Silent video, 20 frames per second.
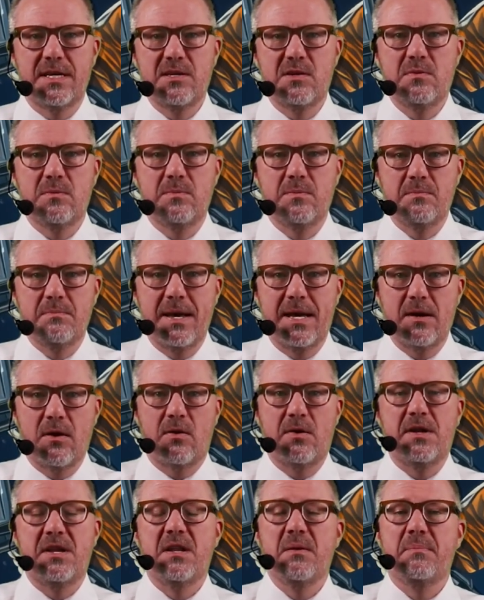that you may
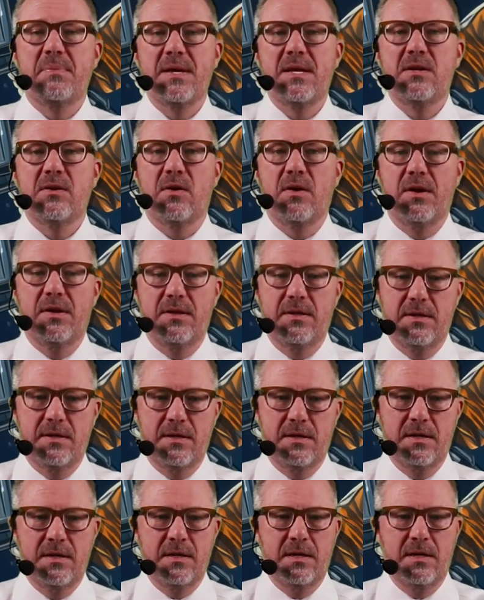already depend on.